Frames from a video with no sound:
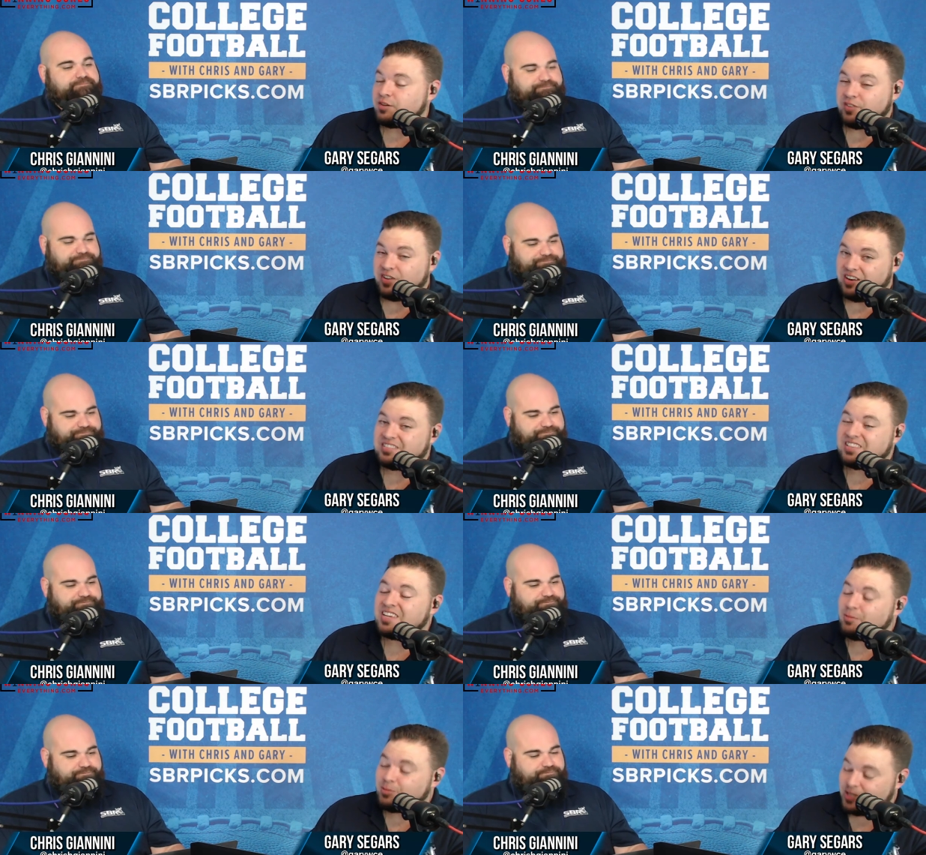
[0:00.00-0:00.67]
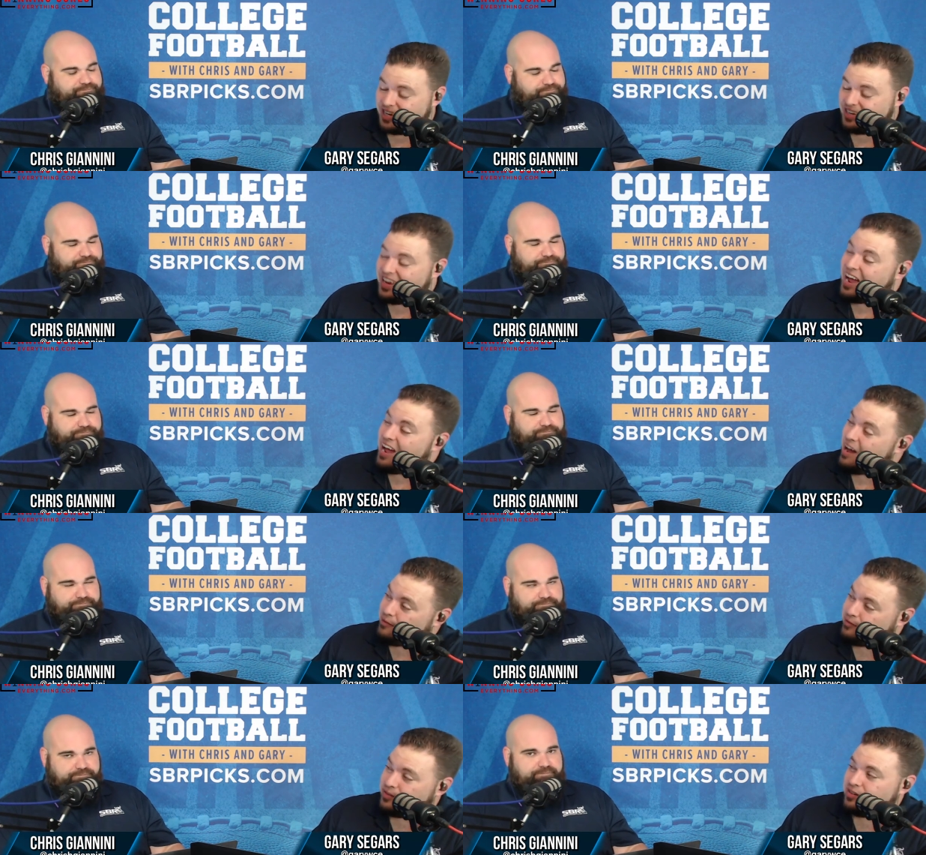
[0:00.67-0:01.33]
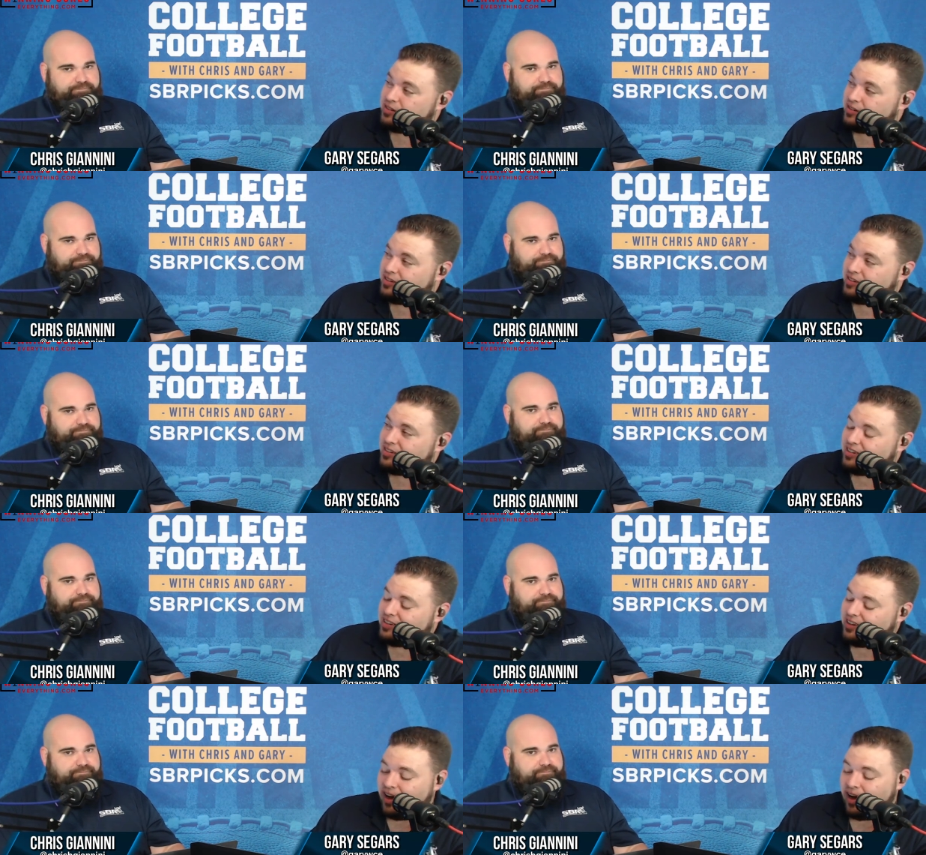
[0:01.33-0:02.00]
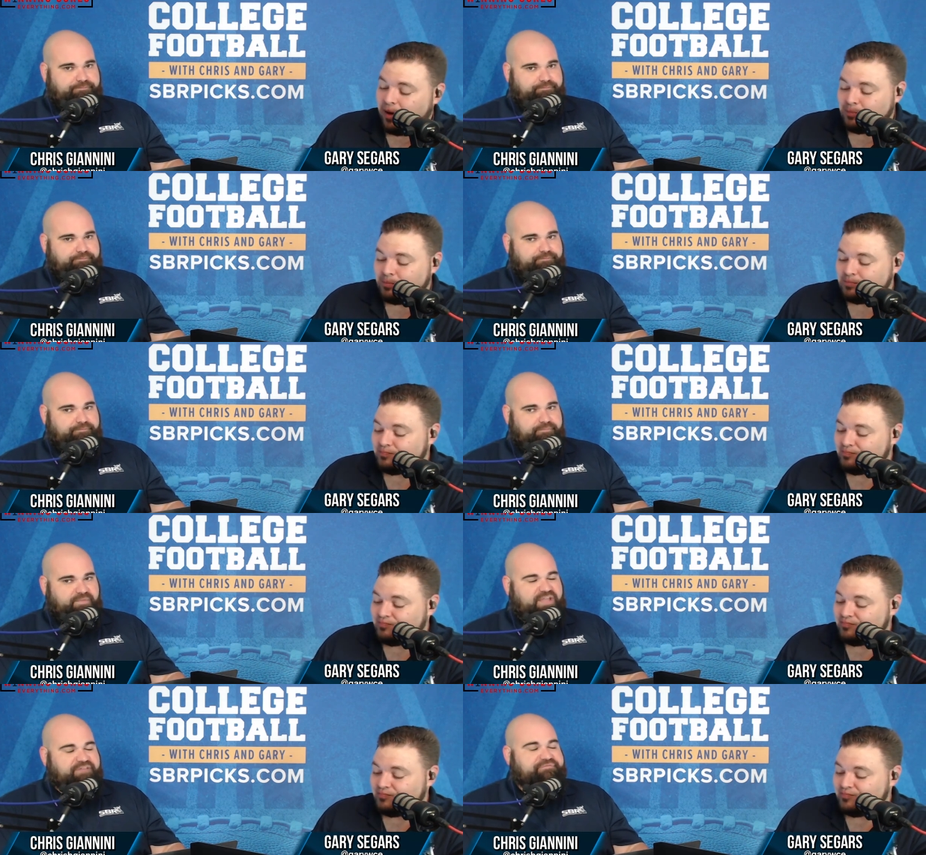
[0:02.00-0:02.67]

Speaker 1: hit, I think it was eight and a half. Um, if